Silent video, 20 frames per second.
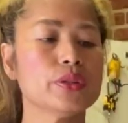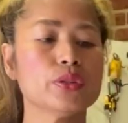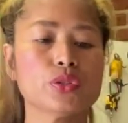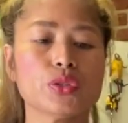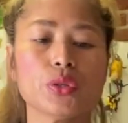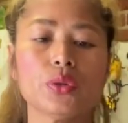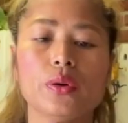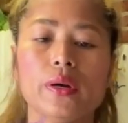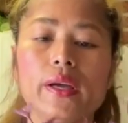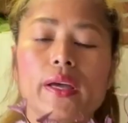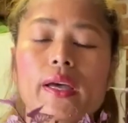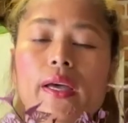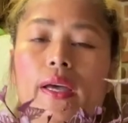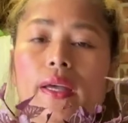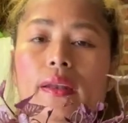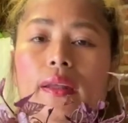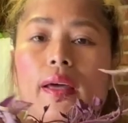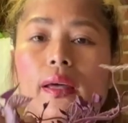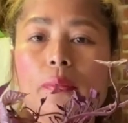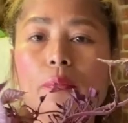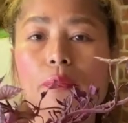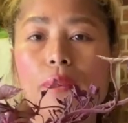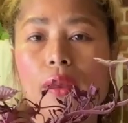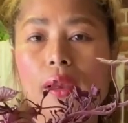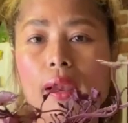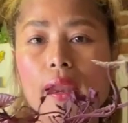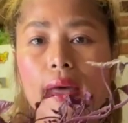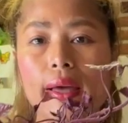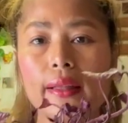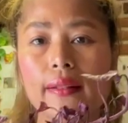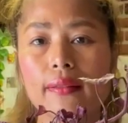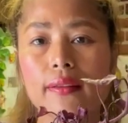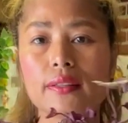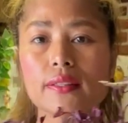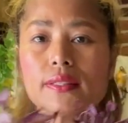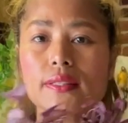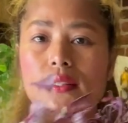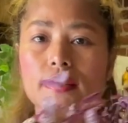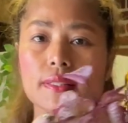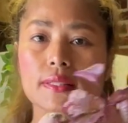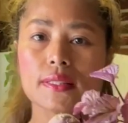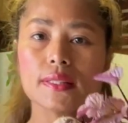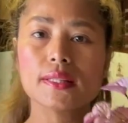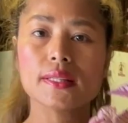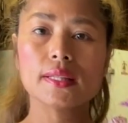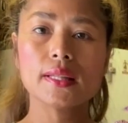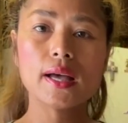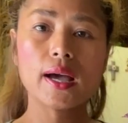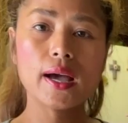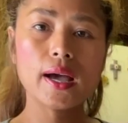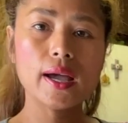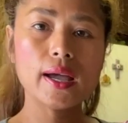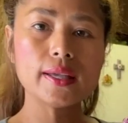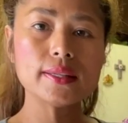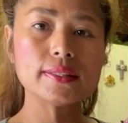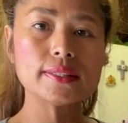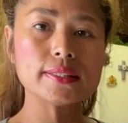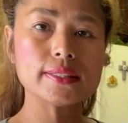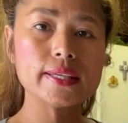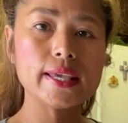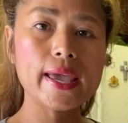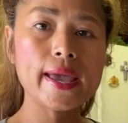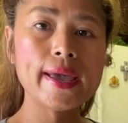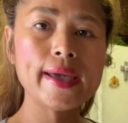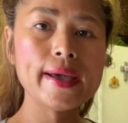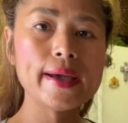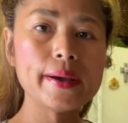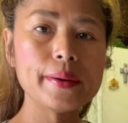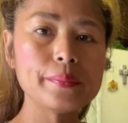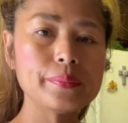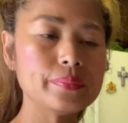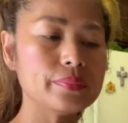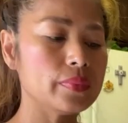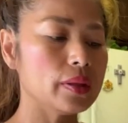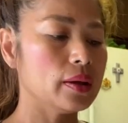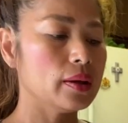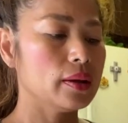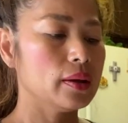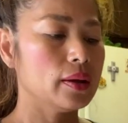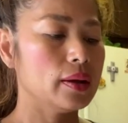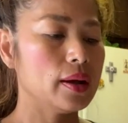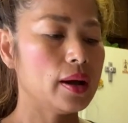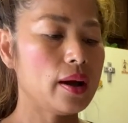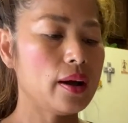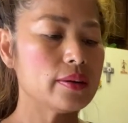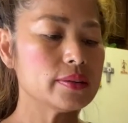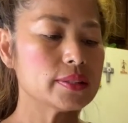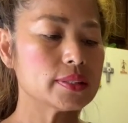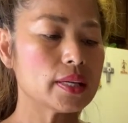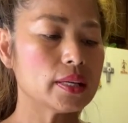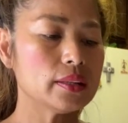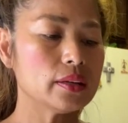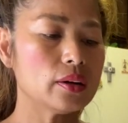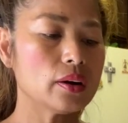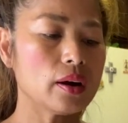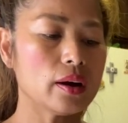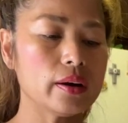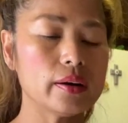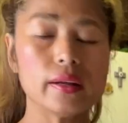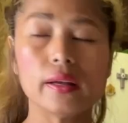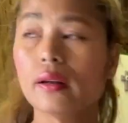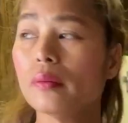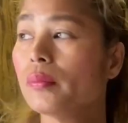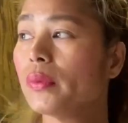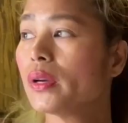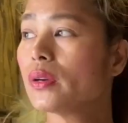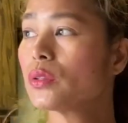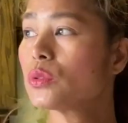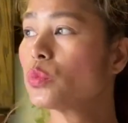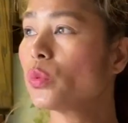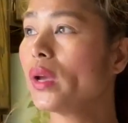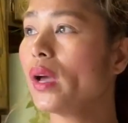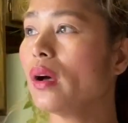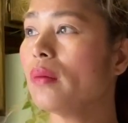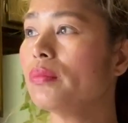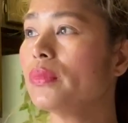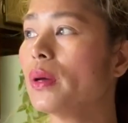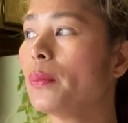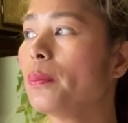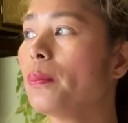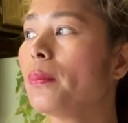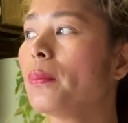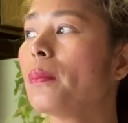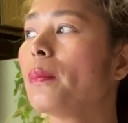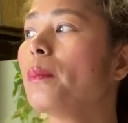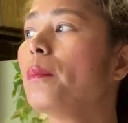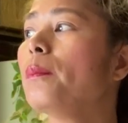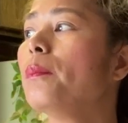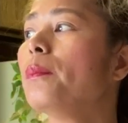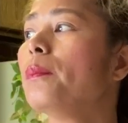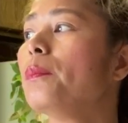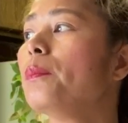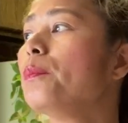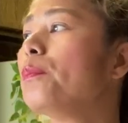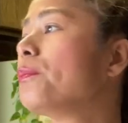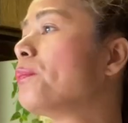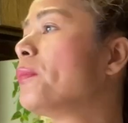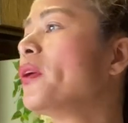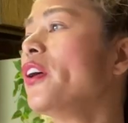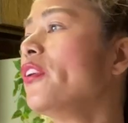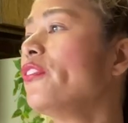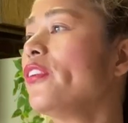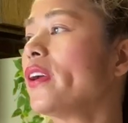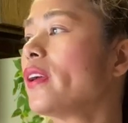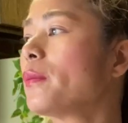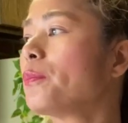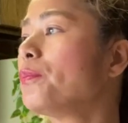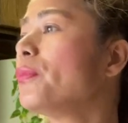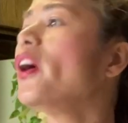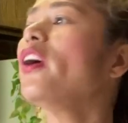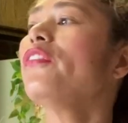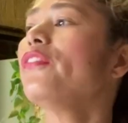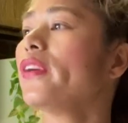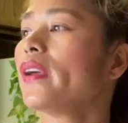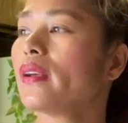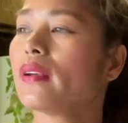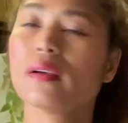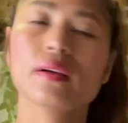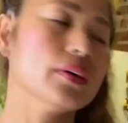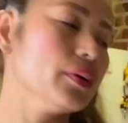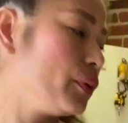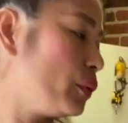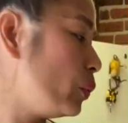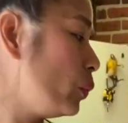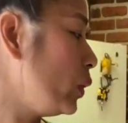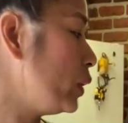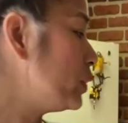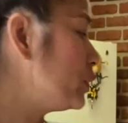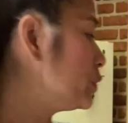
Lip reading: to go ahead and plant this nice yam outside the garden because we have the perfect weather